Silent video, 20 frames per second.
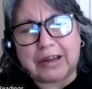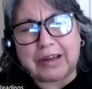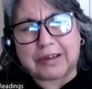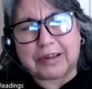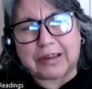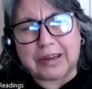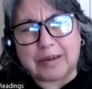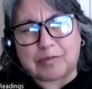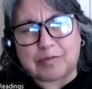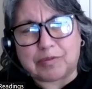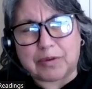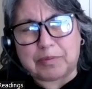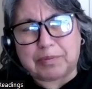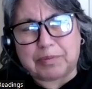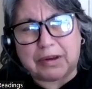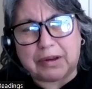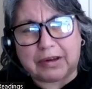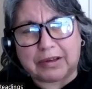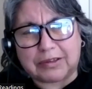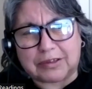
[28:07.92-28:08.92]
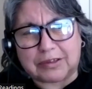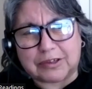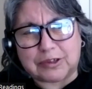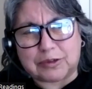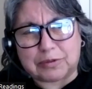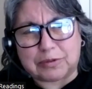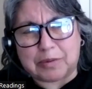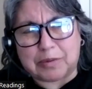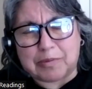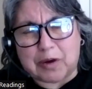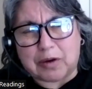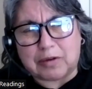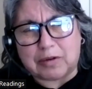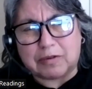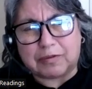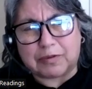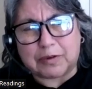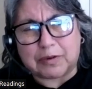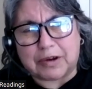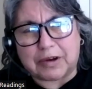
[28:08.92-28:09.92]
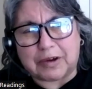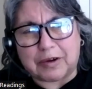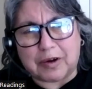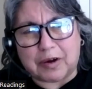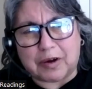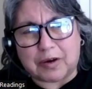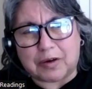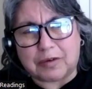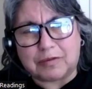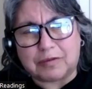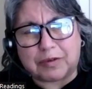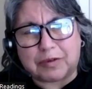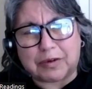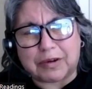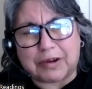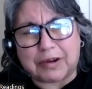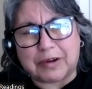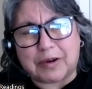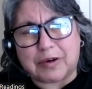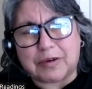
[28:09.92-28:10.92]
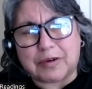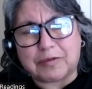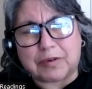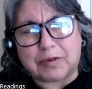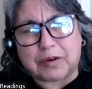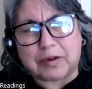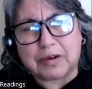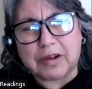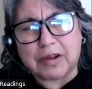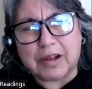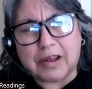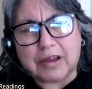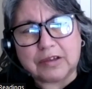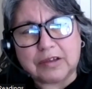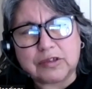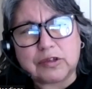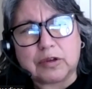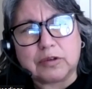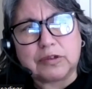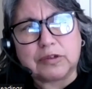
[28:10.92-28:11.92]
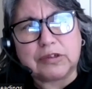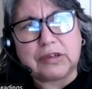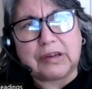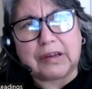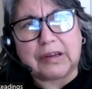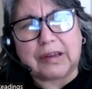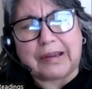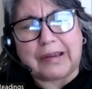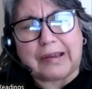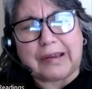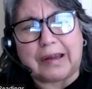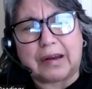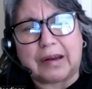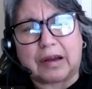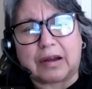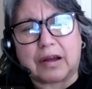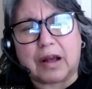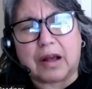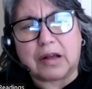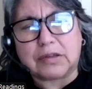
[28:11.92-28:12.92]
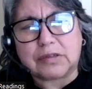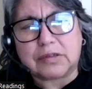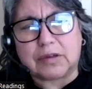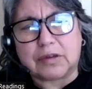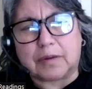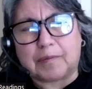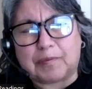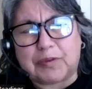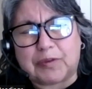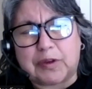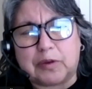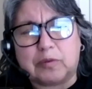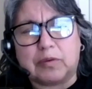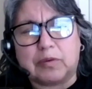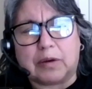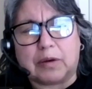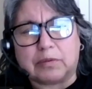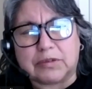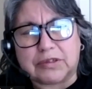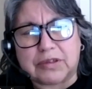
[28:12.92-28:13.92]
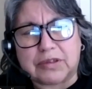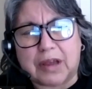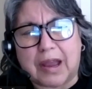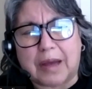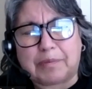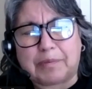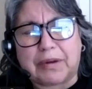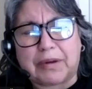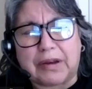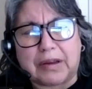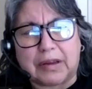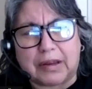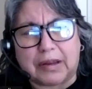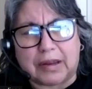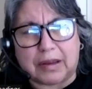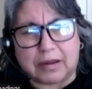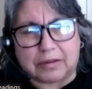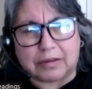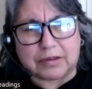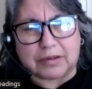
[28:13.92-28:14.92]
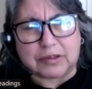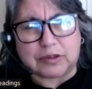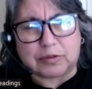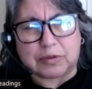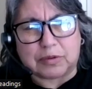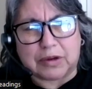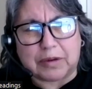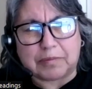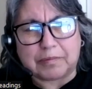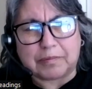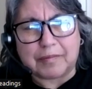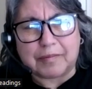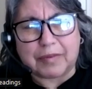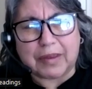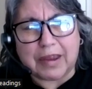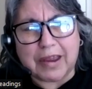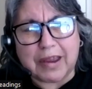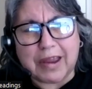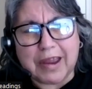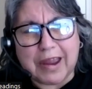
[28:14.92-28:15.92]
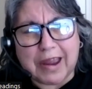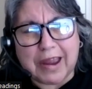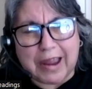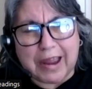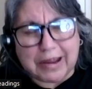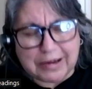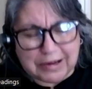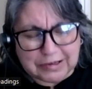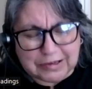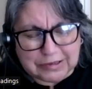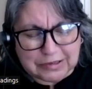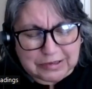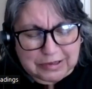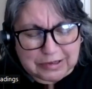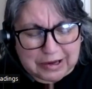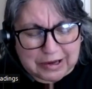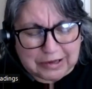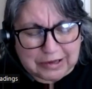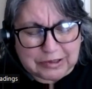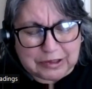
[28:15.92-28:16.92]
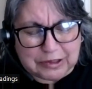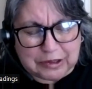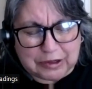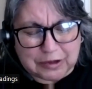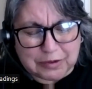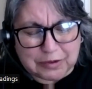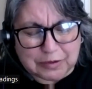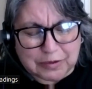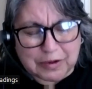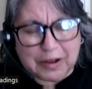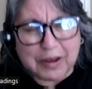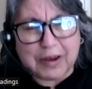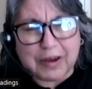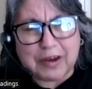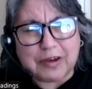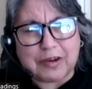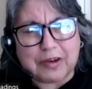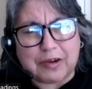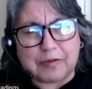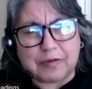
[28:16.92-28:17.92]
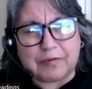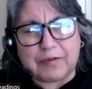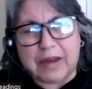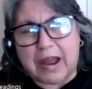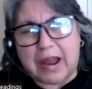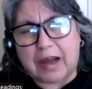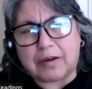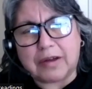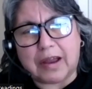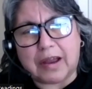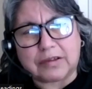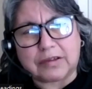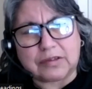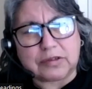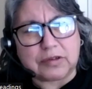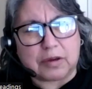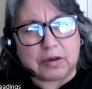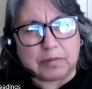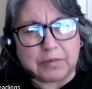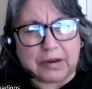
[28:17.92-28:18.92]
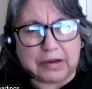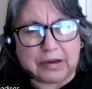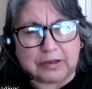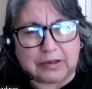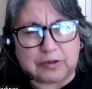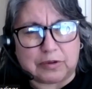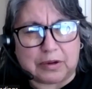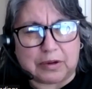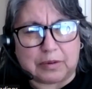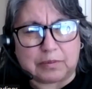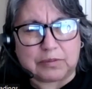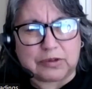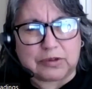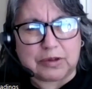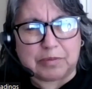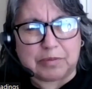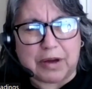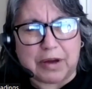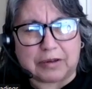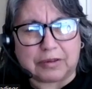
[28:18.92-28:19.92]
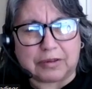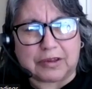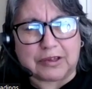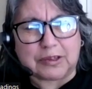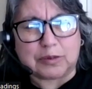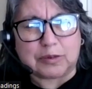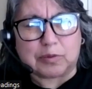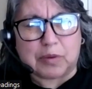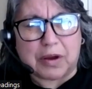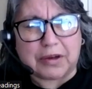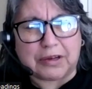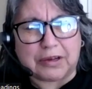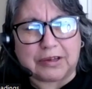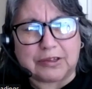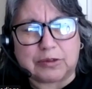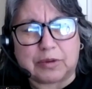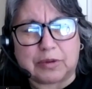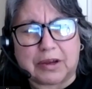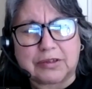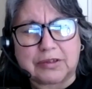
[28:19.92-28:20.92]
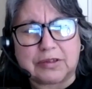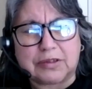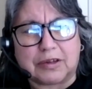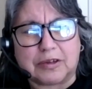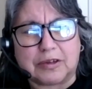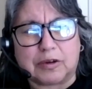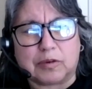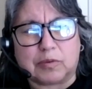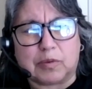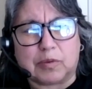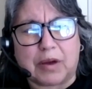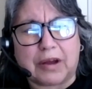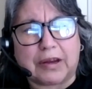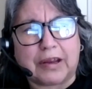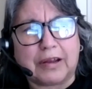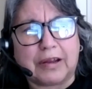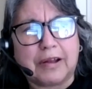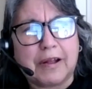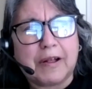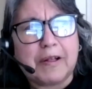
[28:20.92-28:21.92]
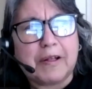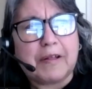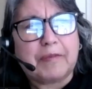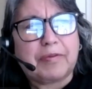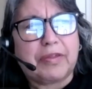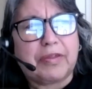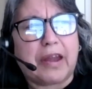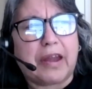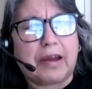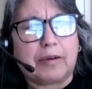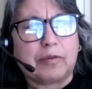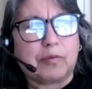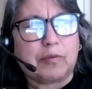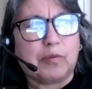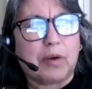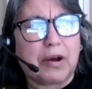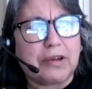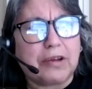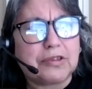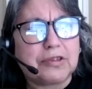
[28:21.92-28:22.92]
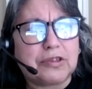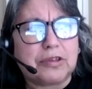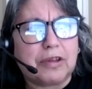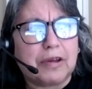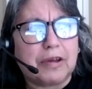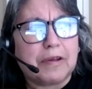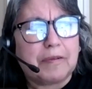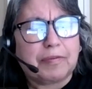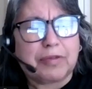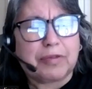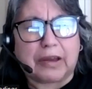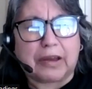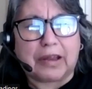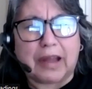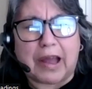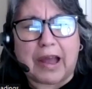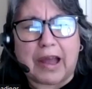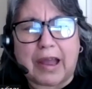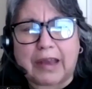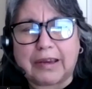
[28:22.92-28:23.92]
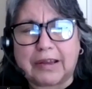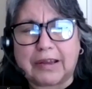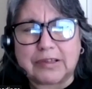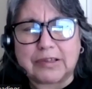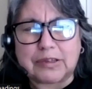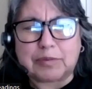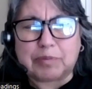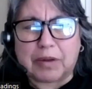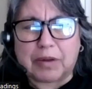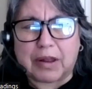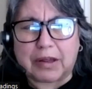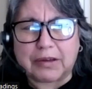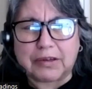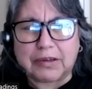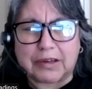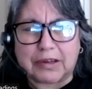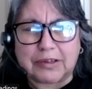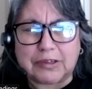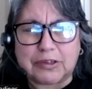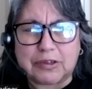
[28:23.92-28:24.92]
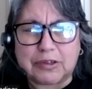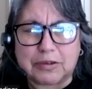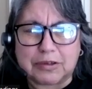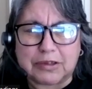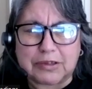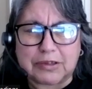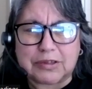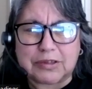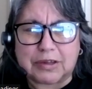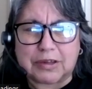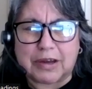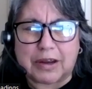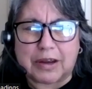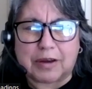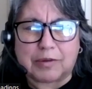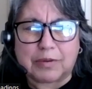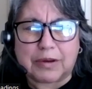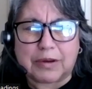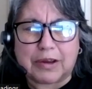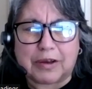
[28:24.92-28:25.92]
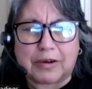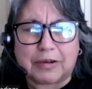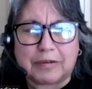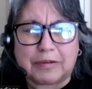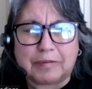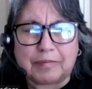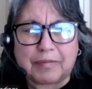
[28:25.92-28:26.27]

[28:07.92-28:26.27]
to keep repeating the dream over and over and over so she can get accustomed to what was happening in the dream. And it's you've now had so many dreams about this wedding dress and your wedding that once the guy gets plugged into the scenario,